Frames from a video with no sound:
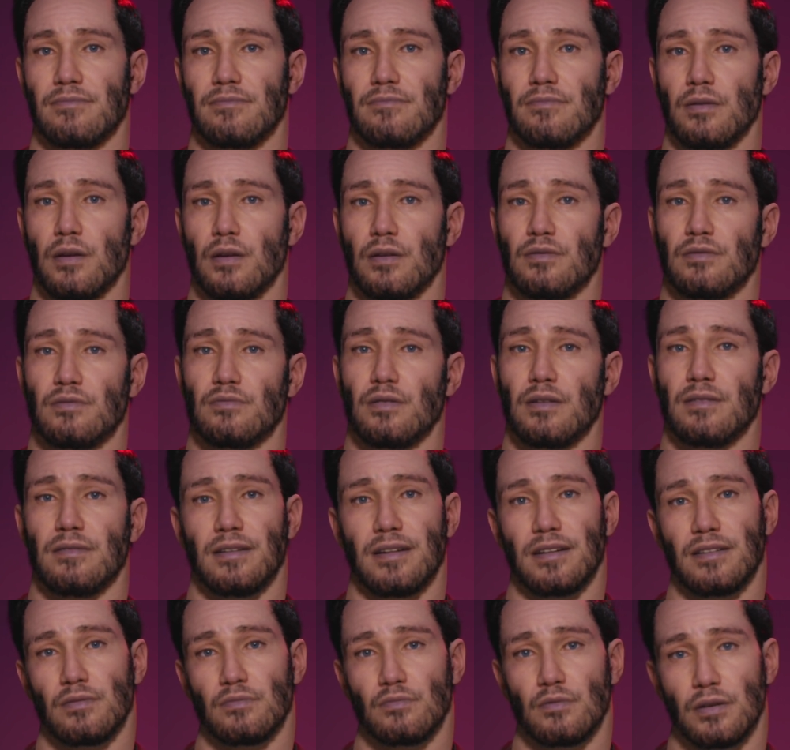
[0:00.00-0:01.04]

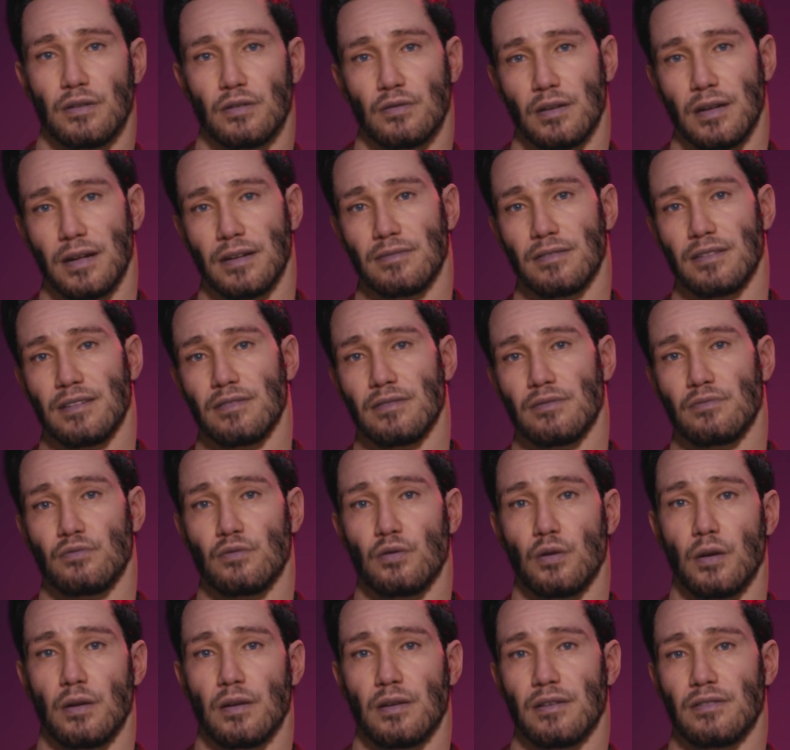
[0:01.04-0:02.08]
Ultimately, reclaiming
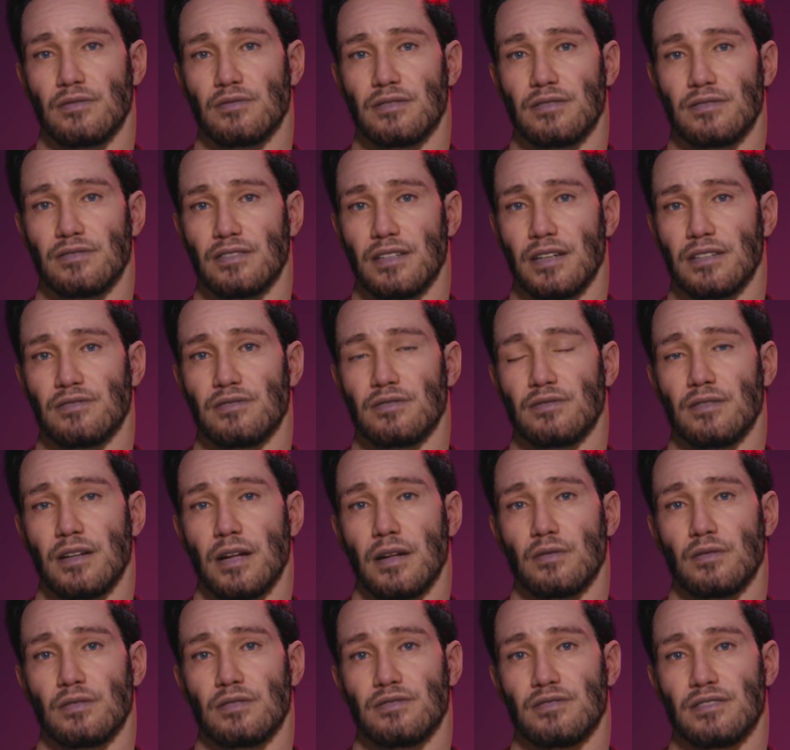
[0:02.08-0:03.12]
control isn't just
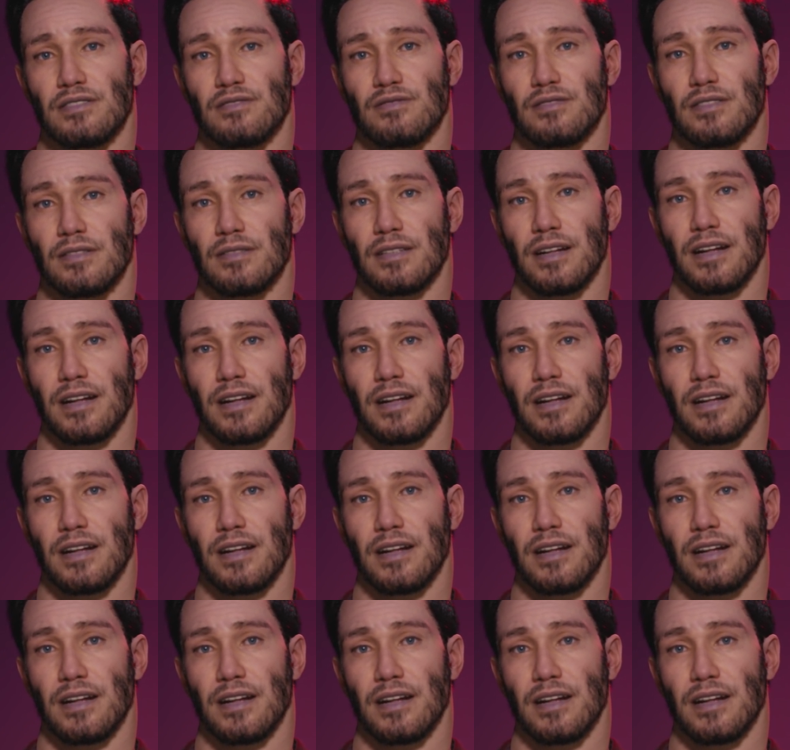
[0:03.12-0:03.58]
about resisting the